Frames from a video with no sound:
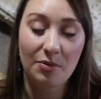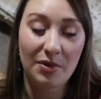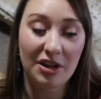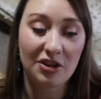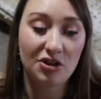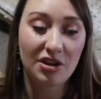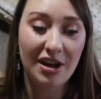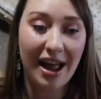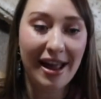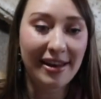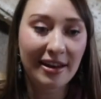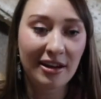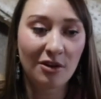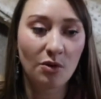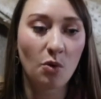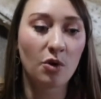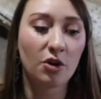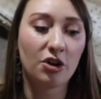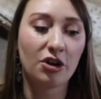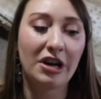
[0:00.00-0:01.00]
which I
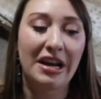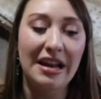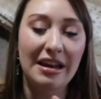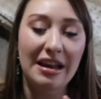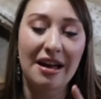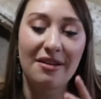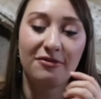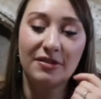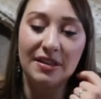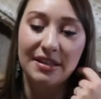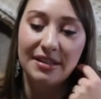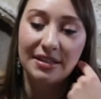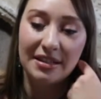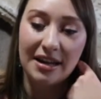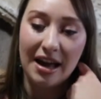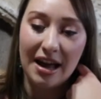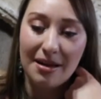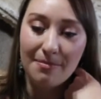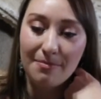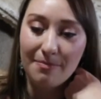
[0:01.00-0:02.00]
didn't order enough this
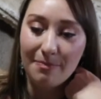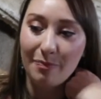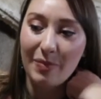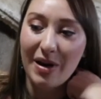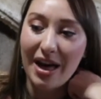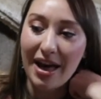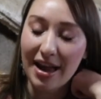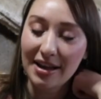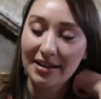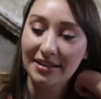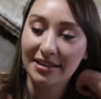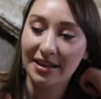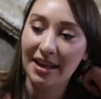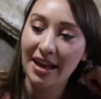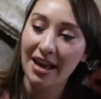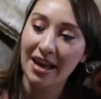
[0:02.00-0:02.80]
time, but